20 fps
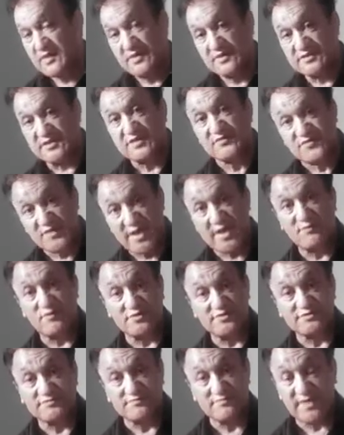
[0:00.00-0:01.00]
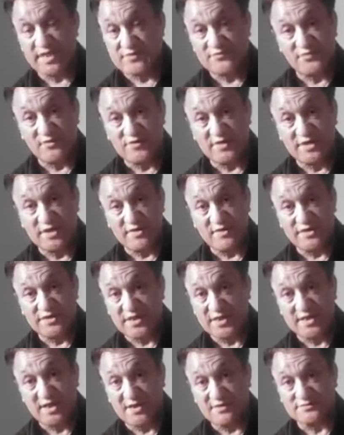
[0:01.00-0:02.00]
This flag wasn't meant for
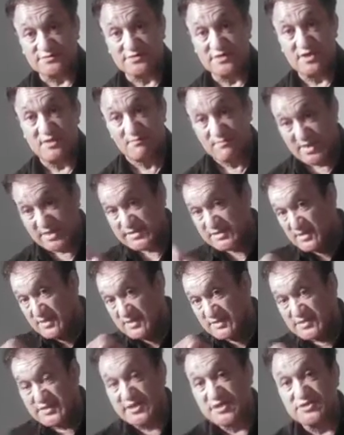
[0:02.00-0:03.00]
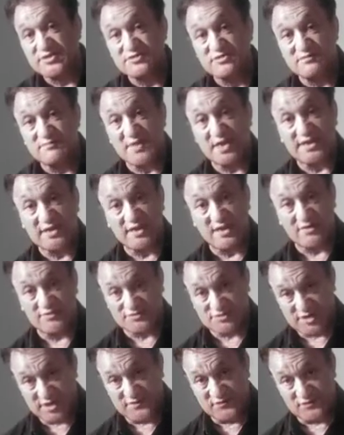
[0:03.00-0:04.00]
anything else but these two Manukau
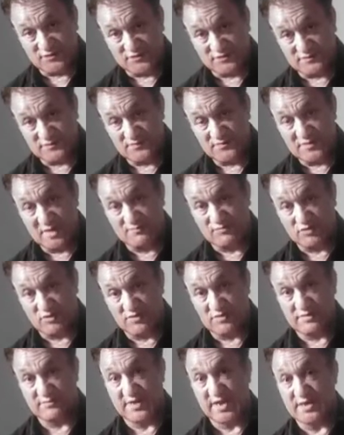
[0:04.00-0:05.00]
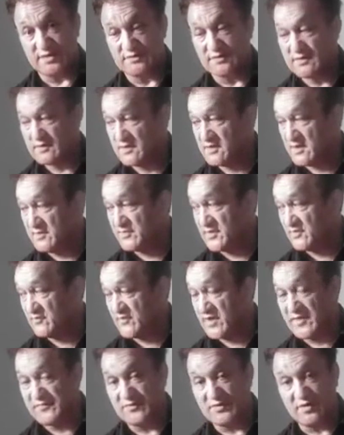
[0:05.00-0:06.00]
chiefs I'm talking about, I've been
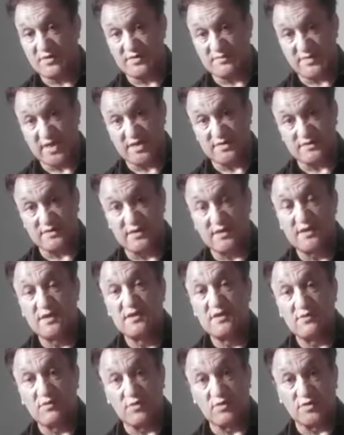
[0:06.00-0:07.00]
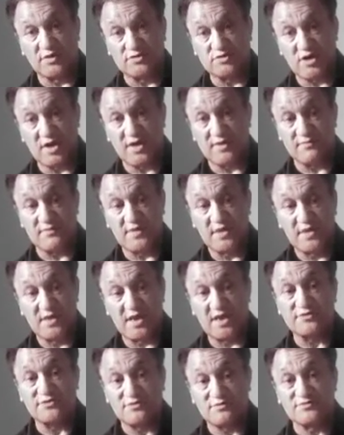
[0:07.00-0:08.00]
raving on about all the time,
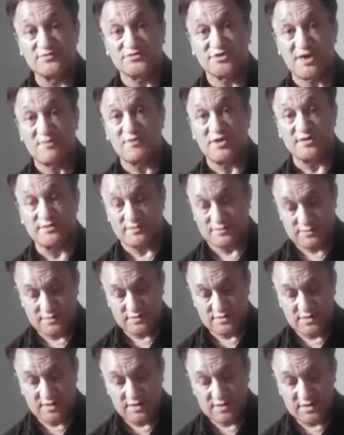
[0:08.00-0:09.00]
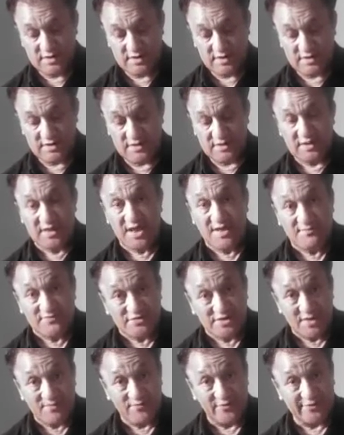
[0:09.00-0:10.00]
until someone
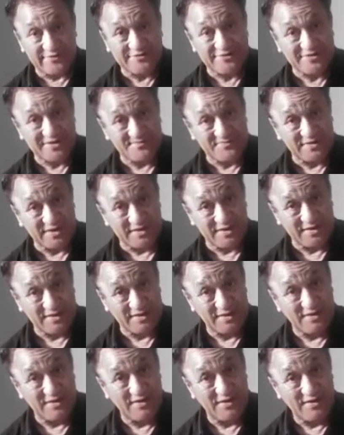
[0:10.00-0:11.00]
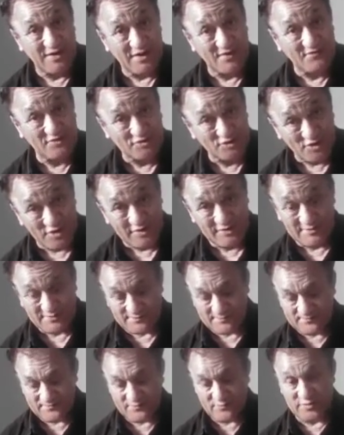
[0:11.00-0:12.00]
comes up with something of a title
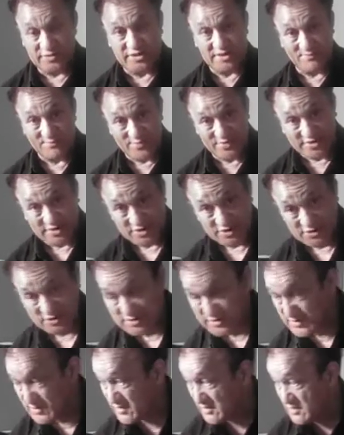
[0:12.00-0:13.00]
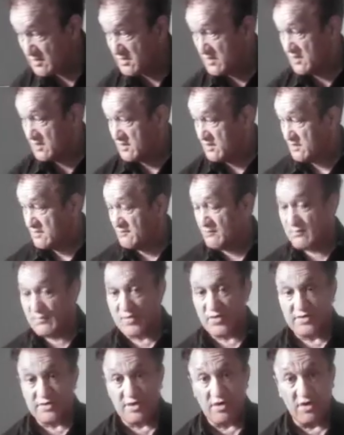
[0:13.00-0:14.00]
with the British
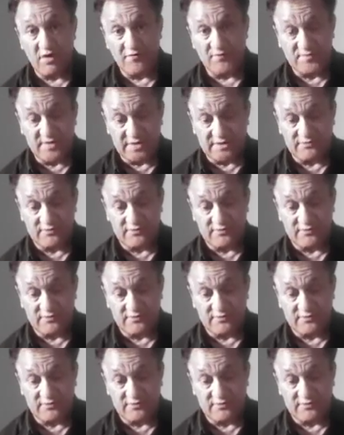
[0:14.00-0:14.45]
Moira Hoffman